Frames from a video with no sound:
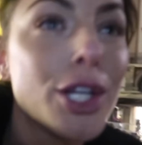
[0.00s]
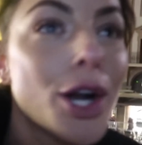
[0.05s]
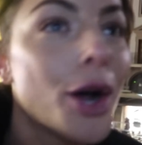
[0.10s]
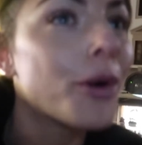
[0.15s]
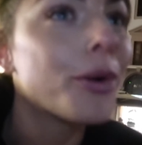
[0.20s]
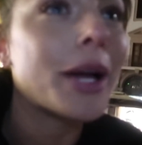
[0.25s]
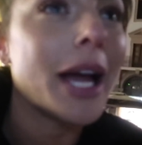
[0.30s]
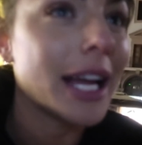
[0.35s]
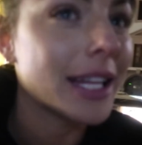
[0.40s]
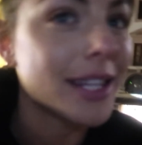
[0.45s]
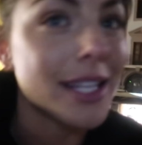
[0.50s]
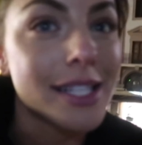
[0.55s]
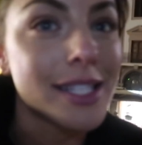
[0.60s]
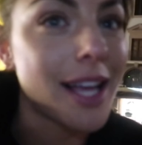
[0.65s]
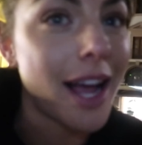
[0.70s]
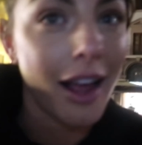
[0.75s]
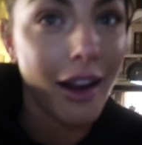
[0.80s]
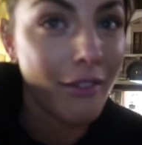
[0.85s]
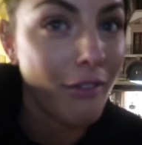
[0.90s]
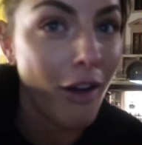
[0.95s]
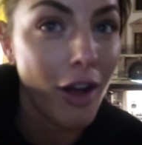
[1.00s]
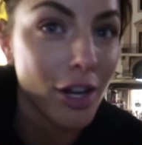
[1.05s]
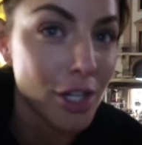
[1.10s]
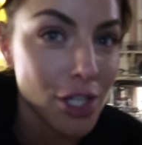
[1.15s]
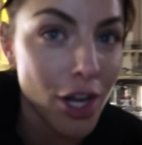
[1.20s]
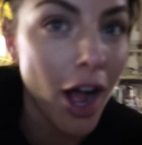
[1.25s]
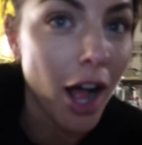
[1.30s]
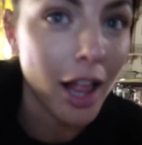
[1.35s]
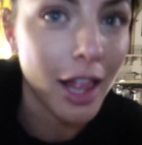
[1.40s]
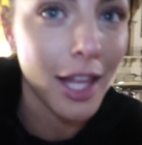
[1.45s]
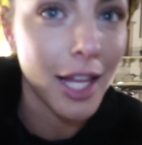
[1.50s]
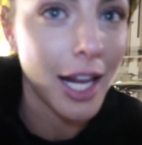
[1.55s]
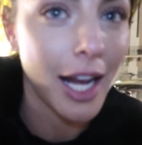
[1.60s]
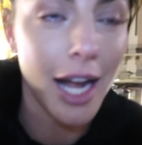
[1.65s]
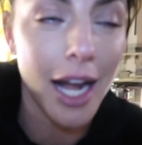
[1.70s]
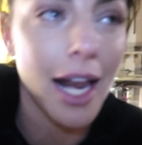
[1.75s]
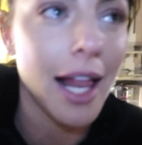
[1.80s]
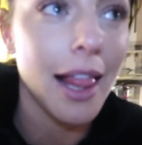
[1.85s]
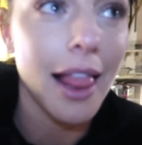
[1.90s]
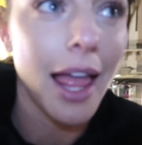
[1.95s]
you don't get this kind of hot chocolate
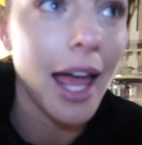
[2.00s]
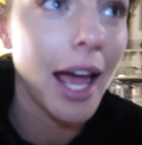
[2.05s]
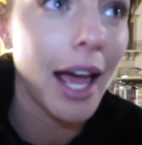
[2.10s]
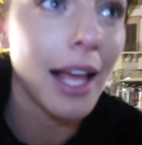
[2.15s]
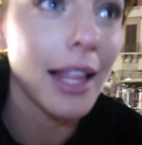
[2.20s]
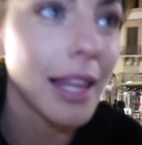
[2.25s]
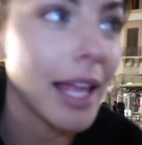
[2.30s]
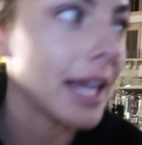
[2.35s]
in LA.